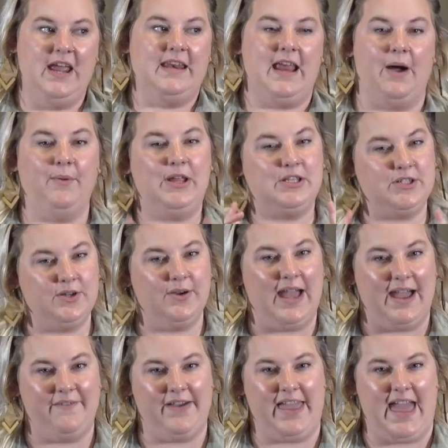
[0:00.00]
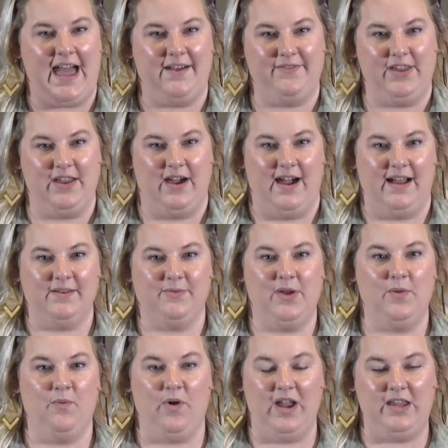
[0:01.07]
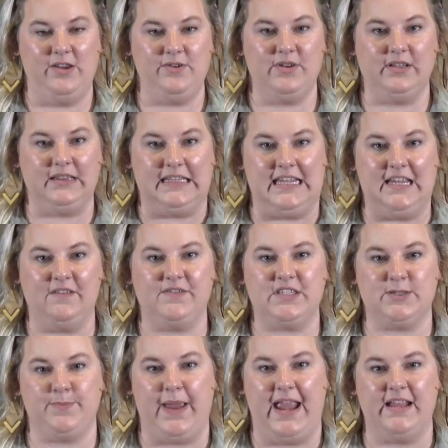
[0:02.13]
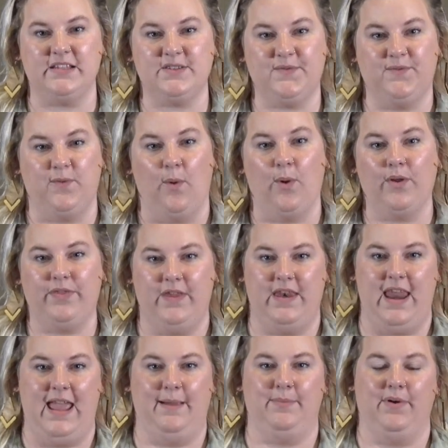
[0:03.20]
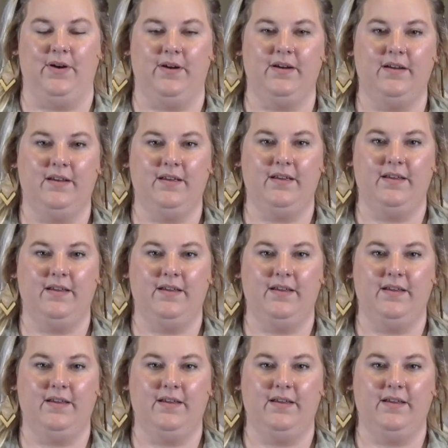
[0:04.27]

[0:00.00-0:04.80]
Now, we do have a caveat. We want you to leave space for the neighbor.